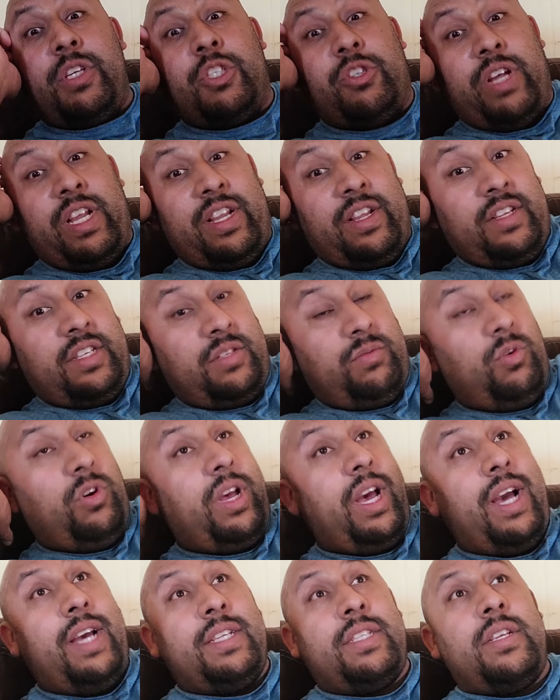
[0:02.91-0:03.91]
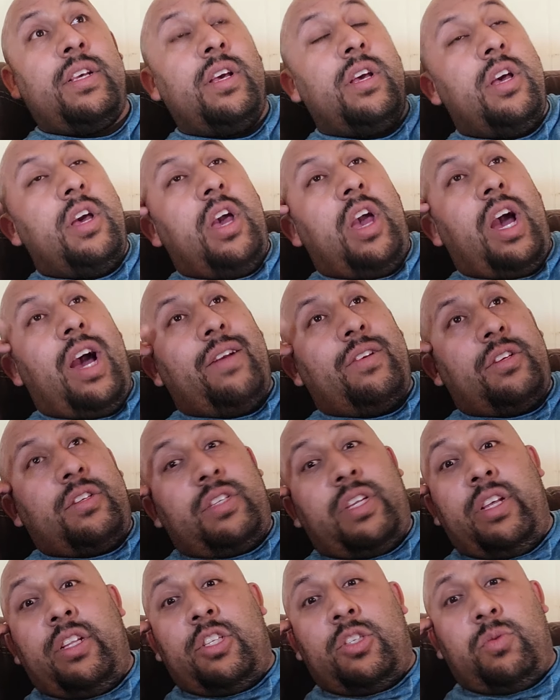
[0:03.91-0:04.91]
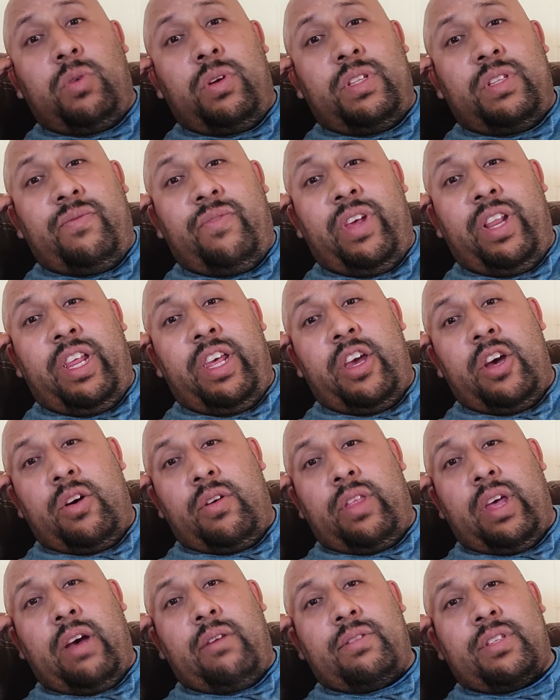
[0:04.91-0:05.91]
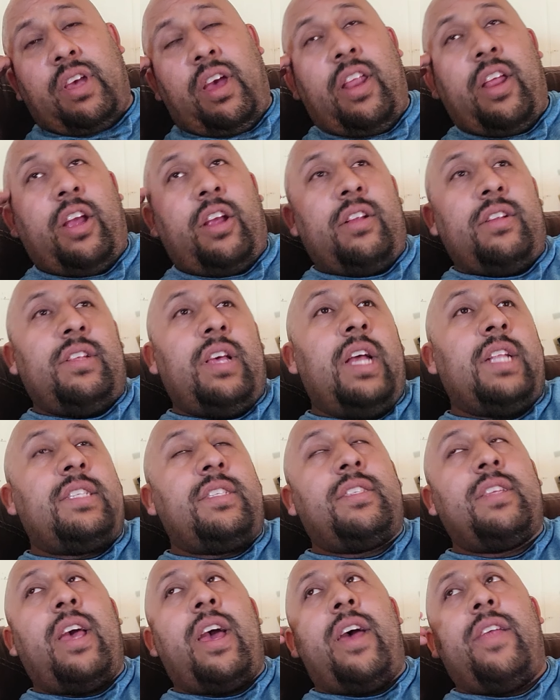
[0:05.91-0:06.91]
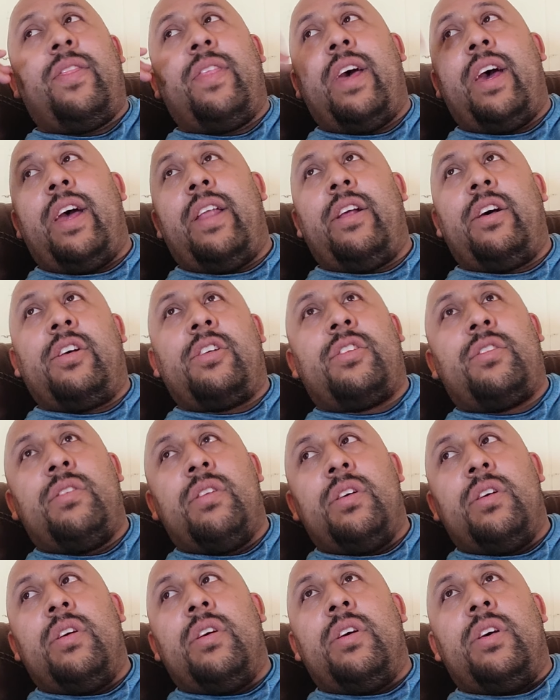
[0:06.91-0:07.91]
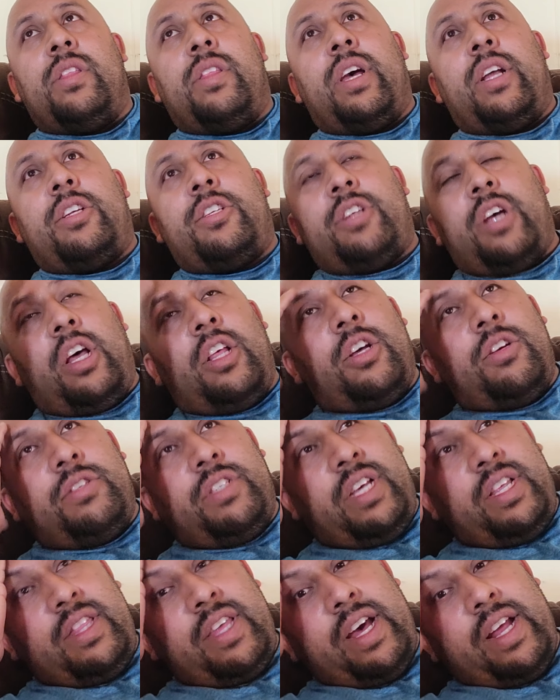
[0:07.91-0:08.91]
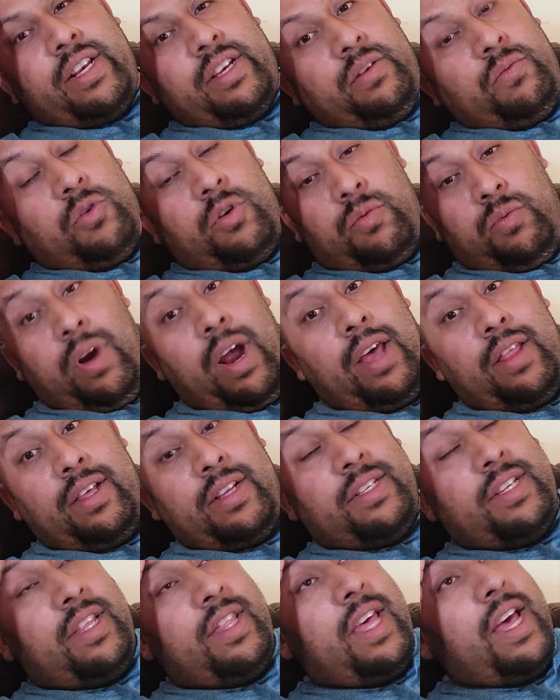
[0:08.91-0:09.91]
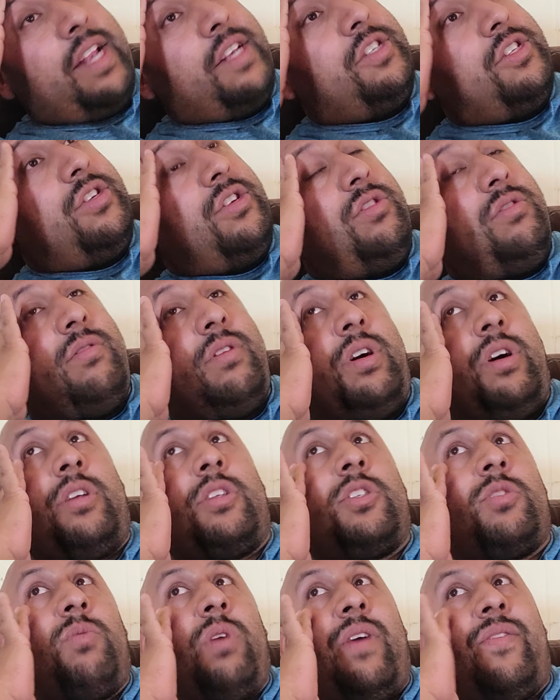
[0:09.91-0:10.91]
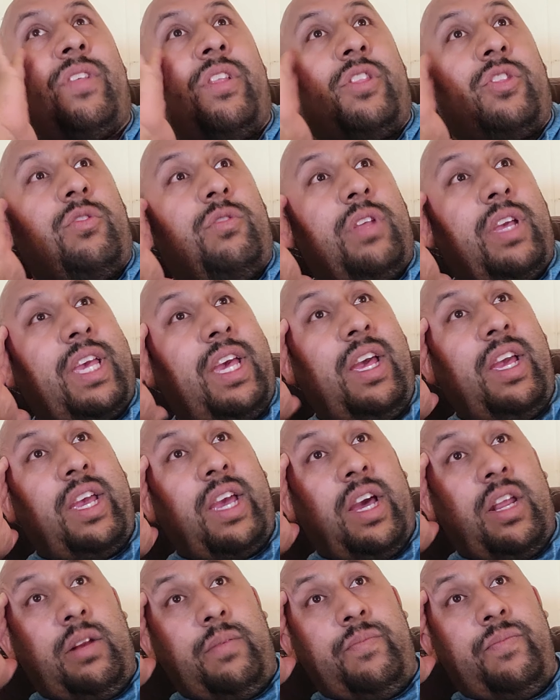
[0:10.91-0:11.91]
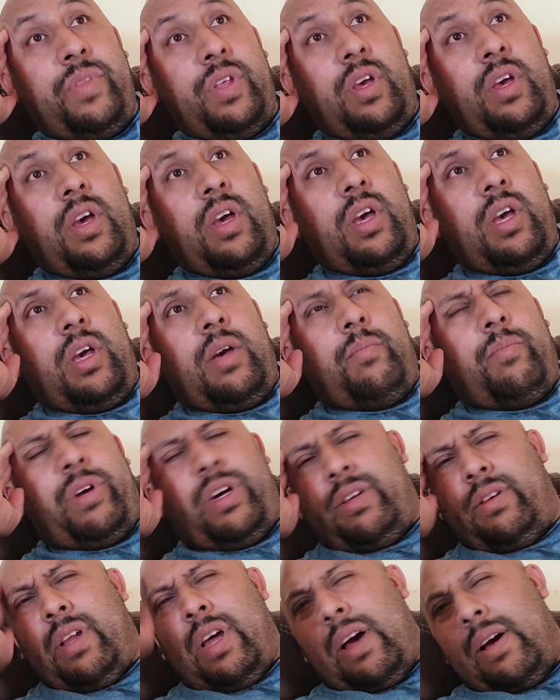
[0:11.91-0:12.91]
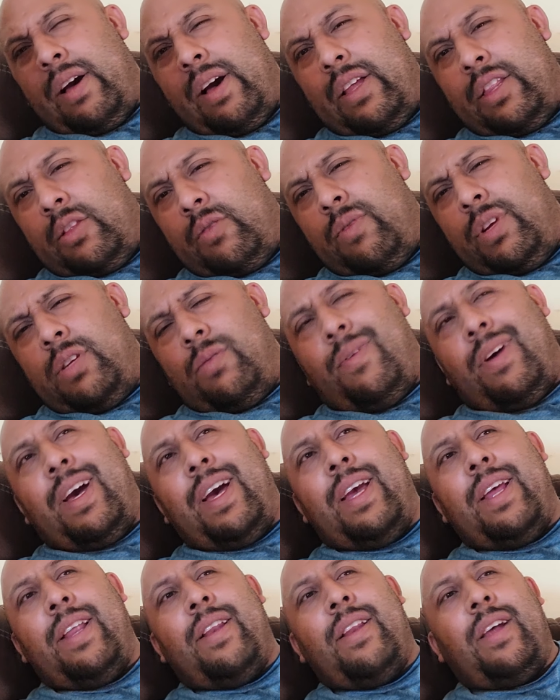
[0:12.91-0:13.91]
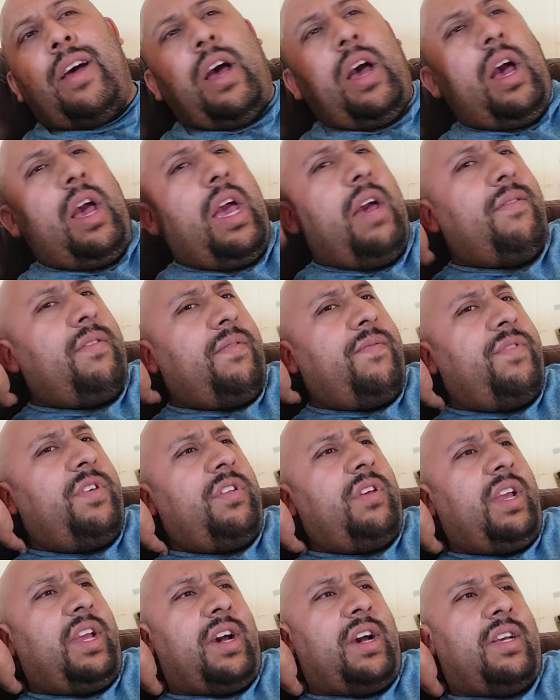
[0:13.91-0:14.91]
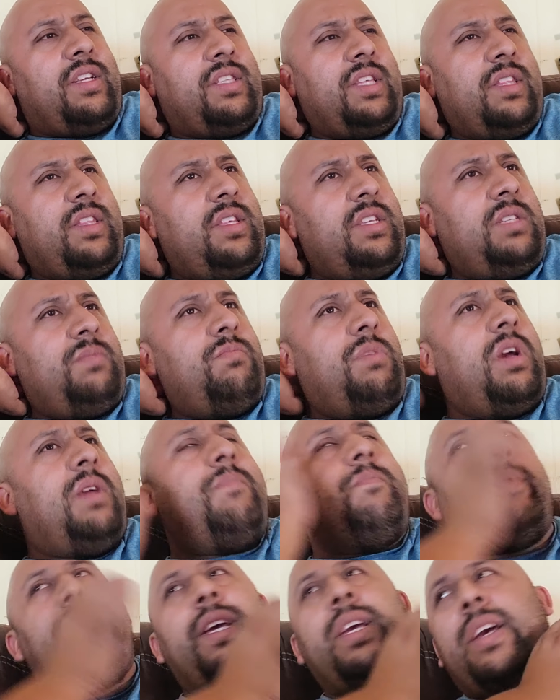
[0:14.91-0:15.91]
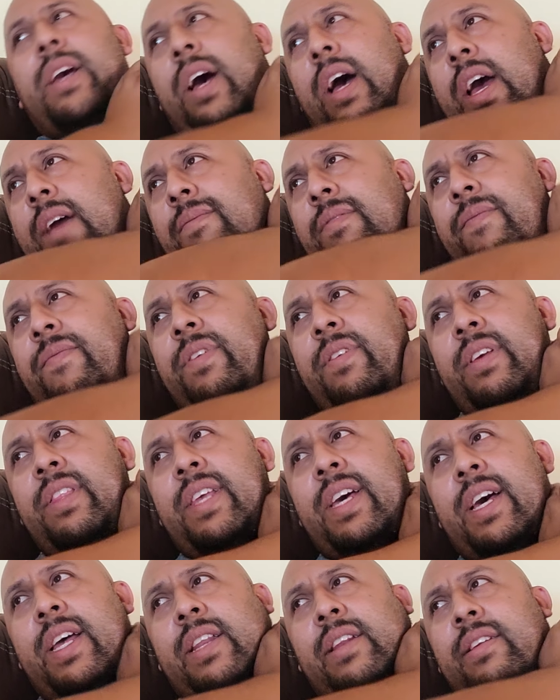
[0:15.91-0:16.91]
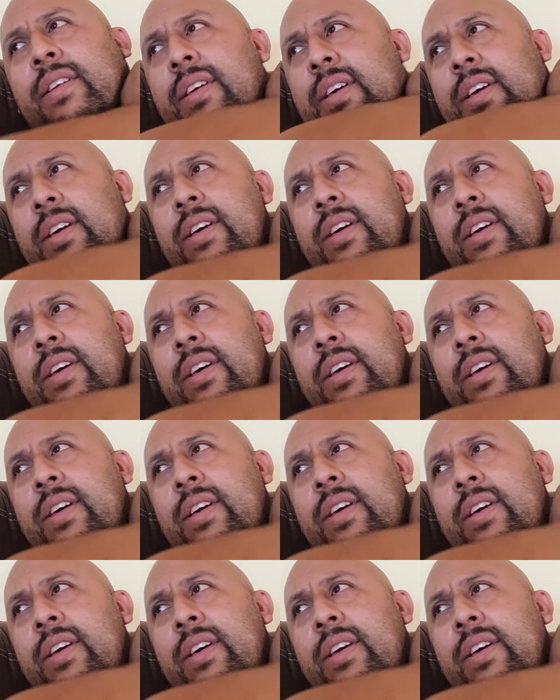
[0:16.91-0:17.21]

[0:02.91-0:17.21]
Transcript: with Genis. Well guys, after seeing Swift's video, that was kind of, it's sad that, uh, that Shallow did that, well, Riley did that to, uh, Swift and threw the cake at him. But uh, the reason why I, I have a feeling, guys, that this might be, I have a feeling that,